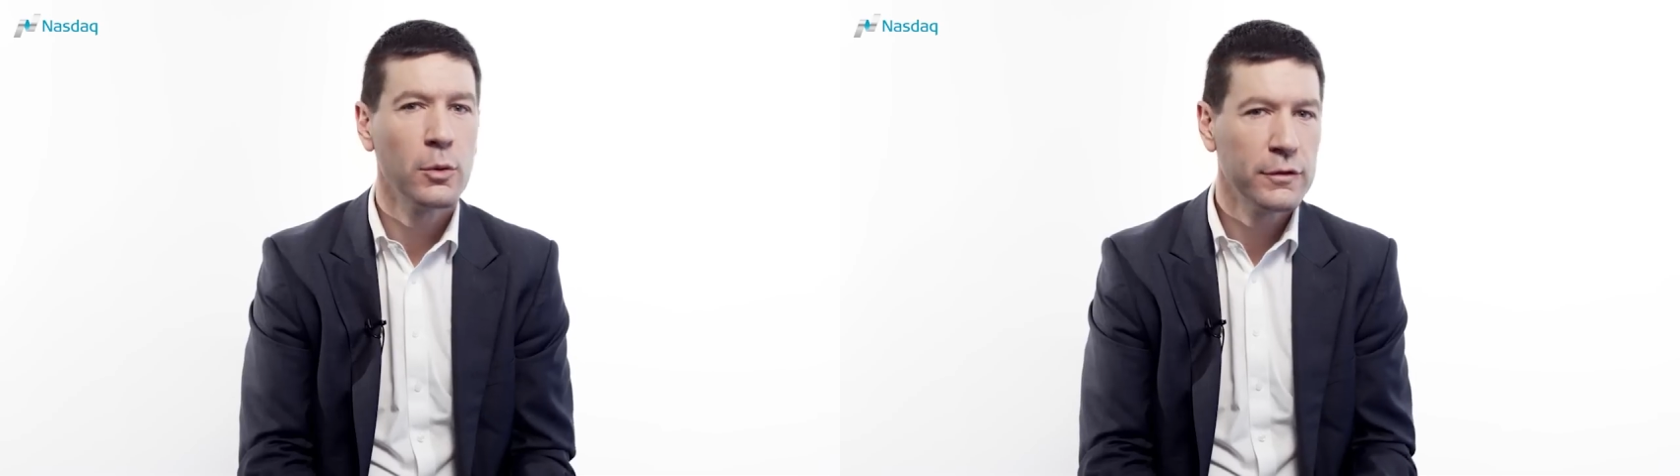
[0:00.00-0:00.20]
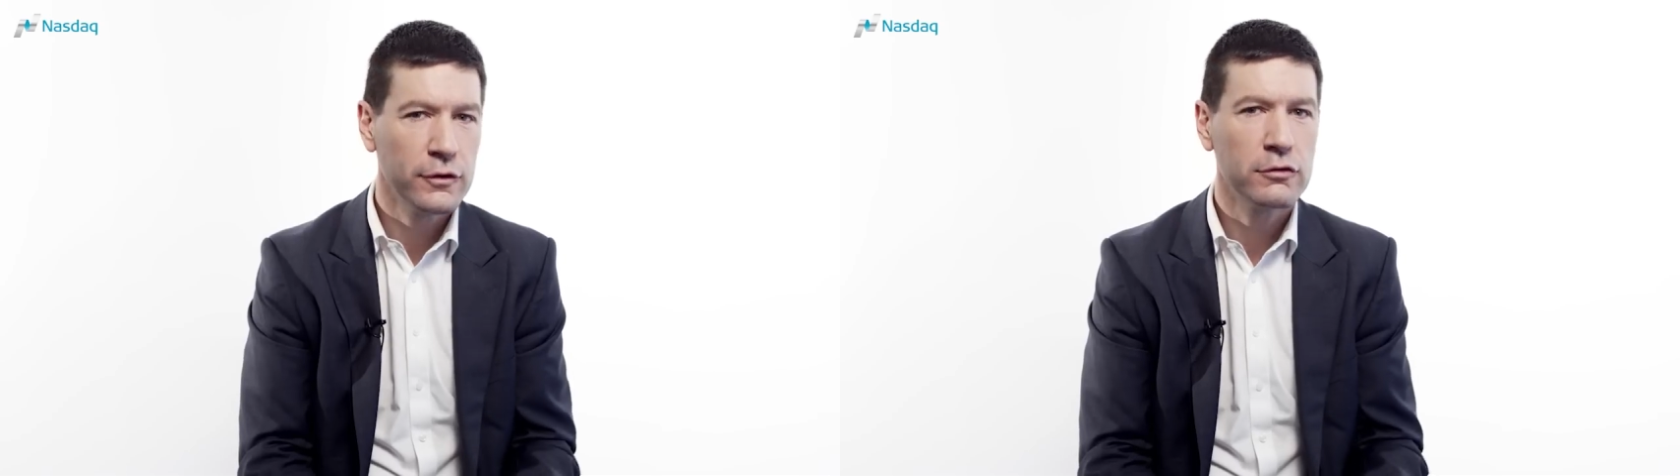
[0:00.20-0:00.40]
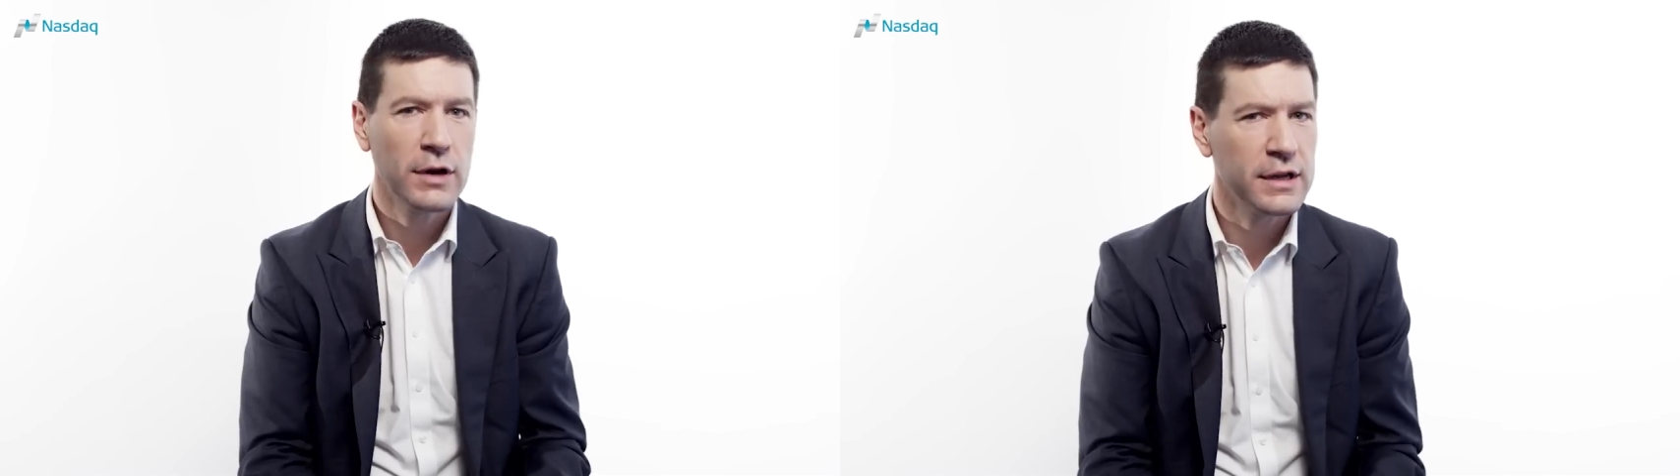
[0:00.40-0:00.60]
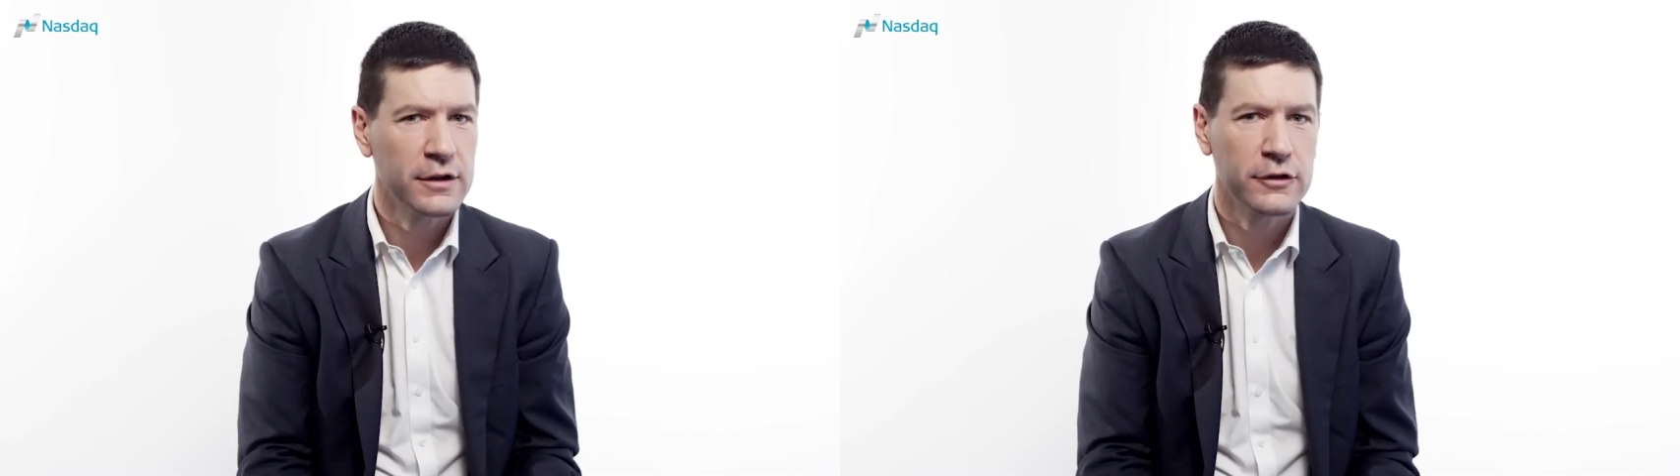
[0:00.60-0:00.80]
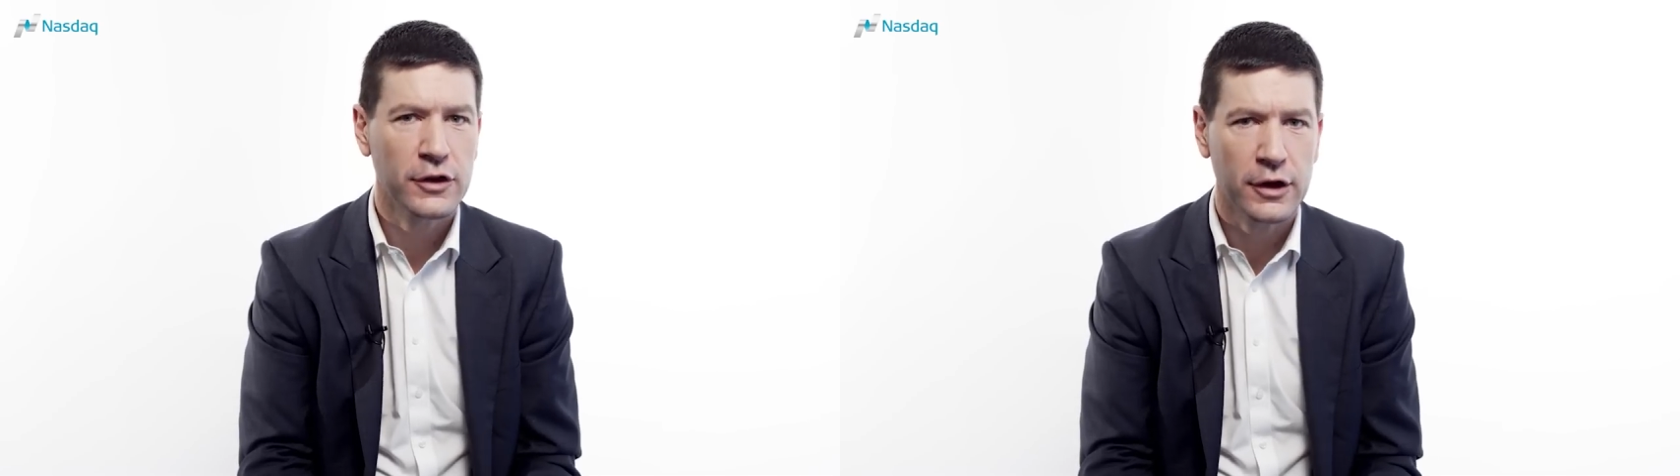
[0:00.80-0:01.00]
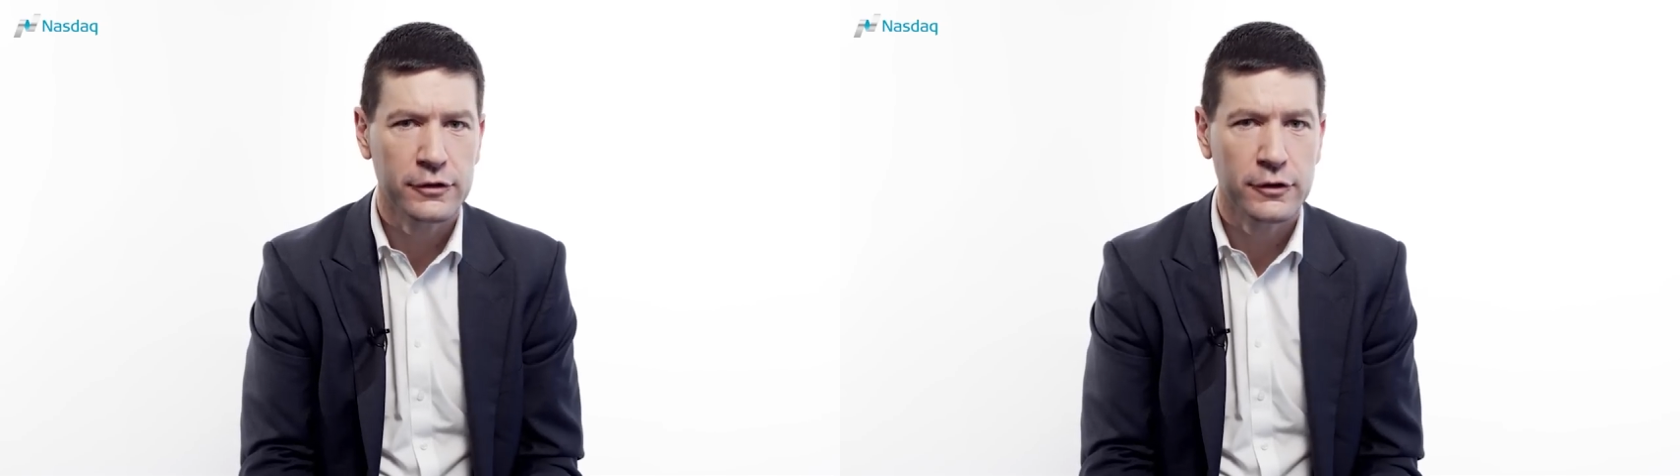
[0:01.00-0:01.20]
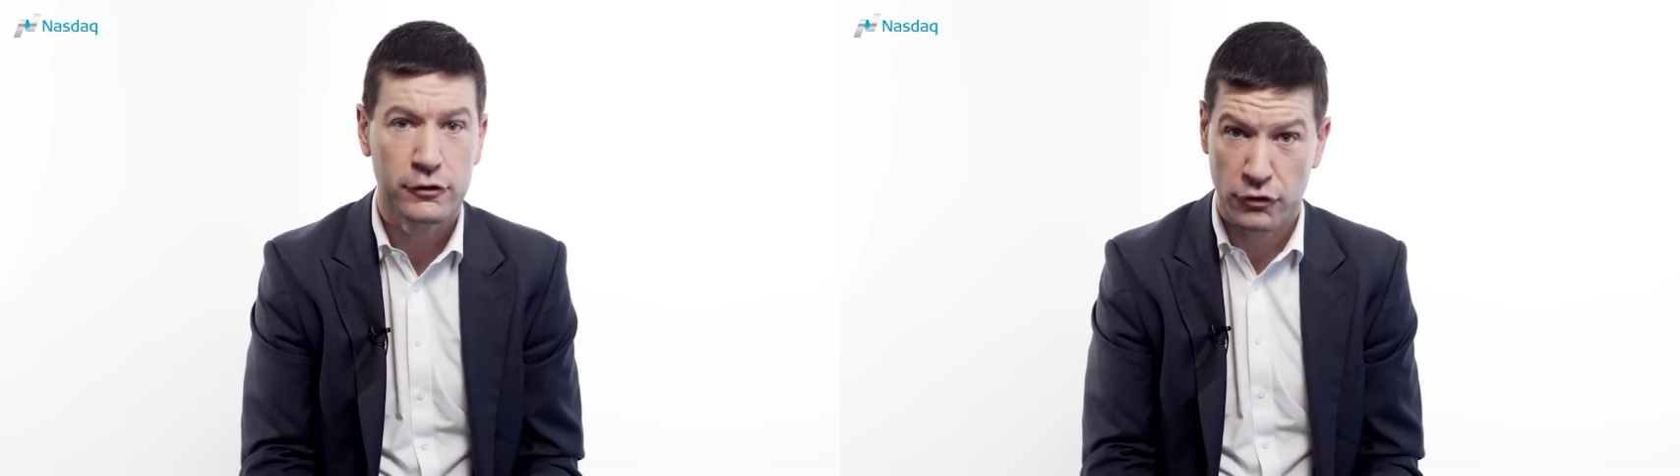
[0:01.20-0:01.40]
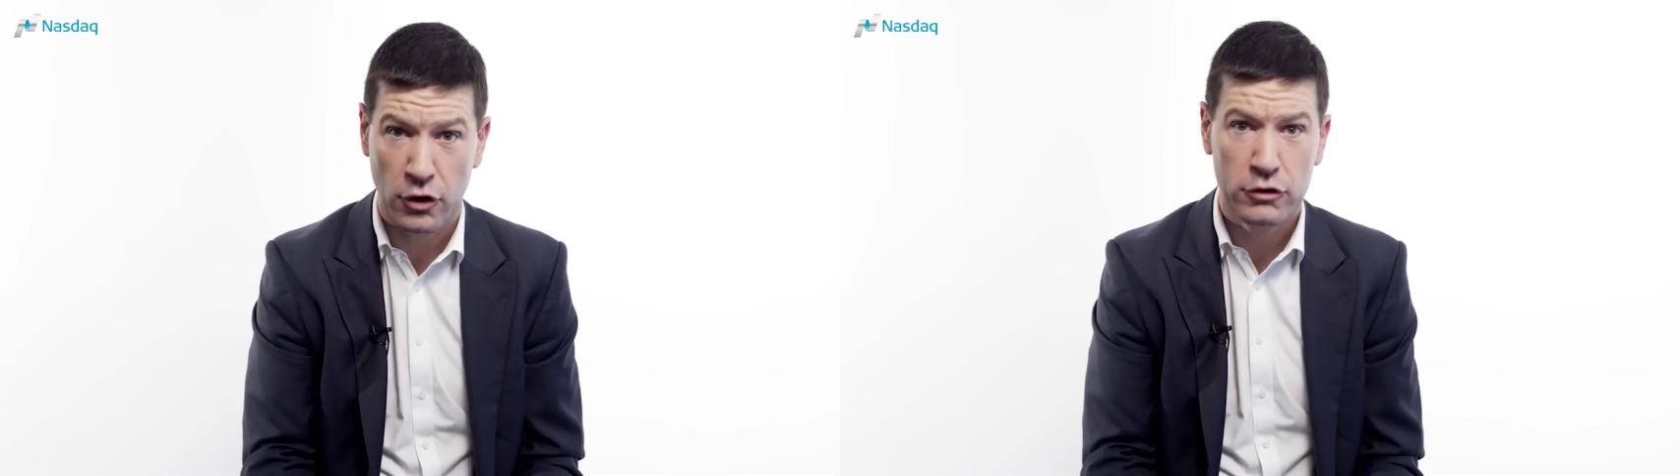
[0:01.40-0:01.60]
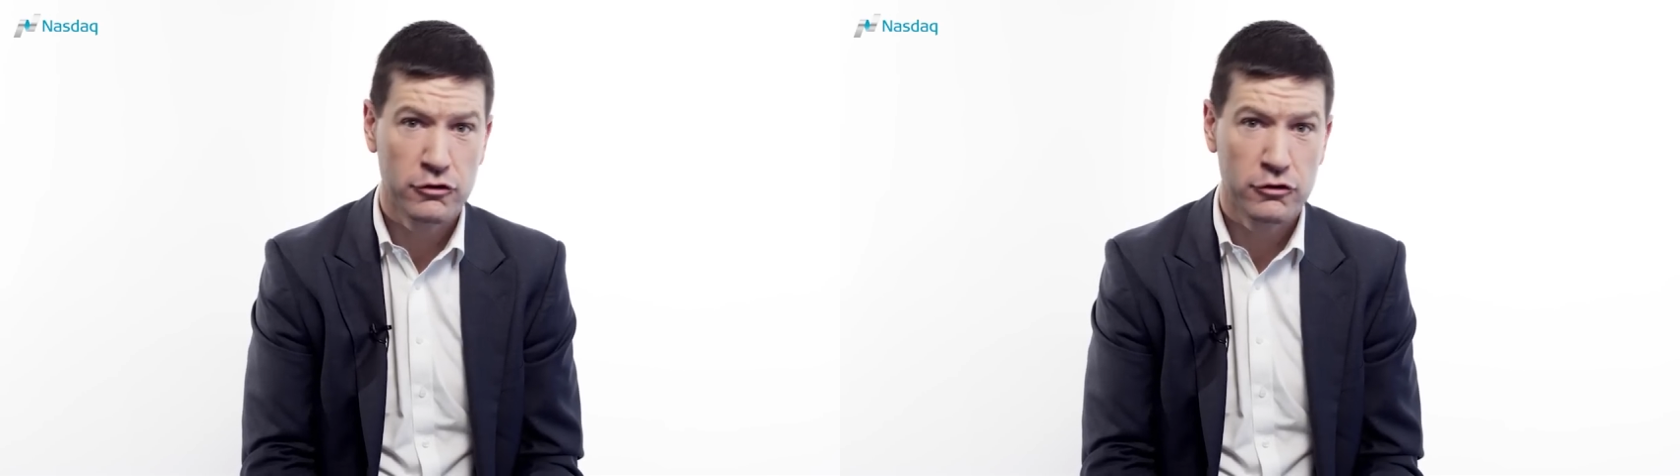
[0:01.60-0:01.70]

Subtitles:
We've already discussed the strong